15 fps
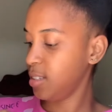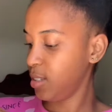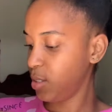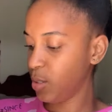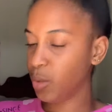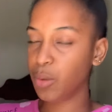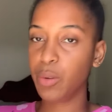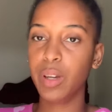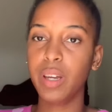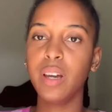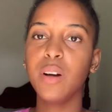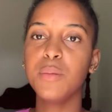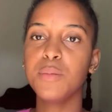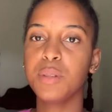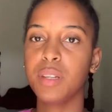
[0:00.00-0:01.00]
So it
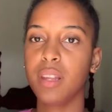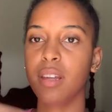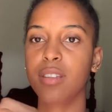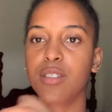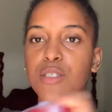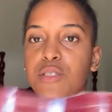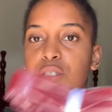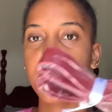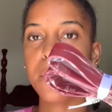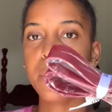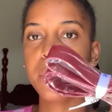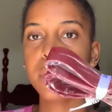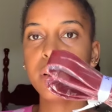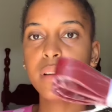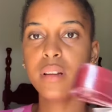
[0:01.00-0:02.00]
comes with a strap
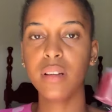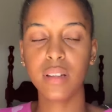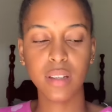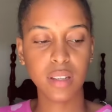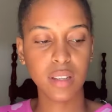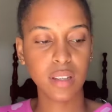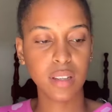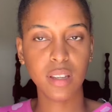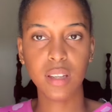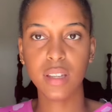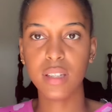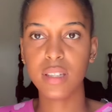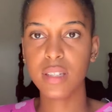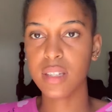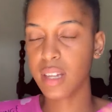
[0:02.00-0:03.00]

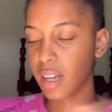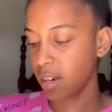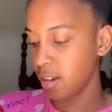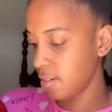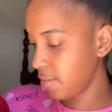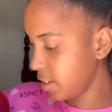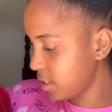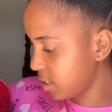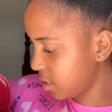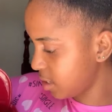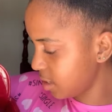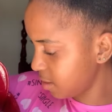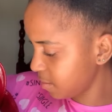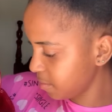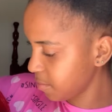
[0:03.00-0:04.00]
inside of it.
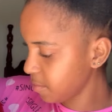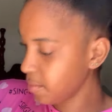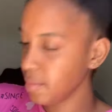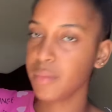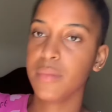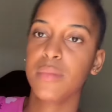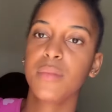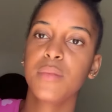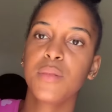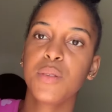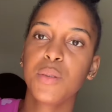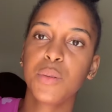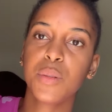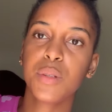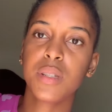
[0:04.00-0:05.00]

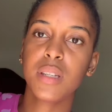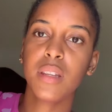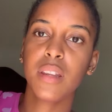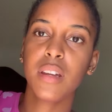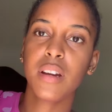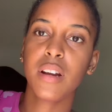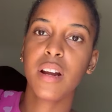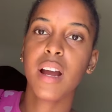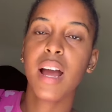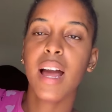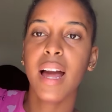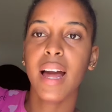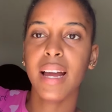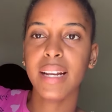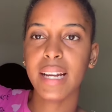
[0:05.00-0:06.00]
So see there,
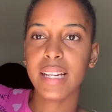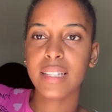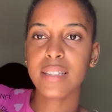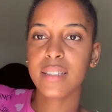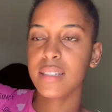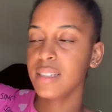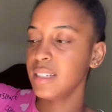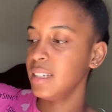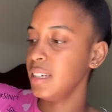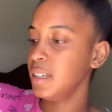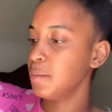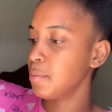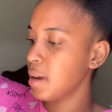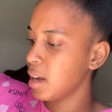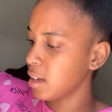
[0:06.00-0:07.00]
a nice little
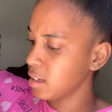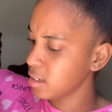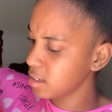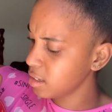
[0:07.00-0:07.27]
neat bag.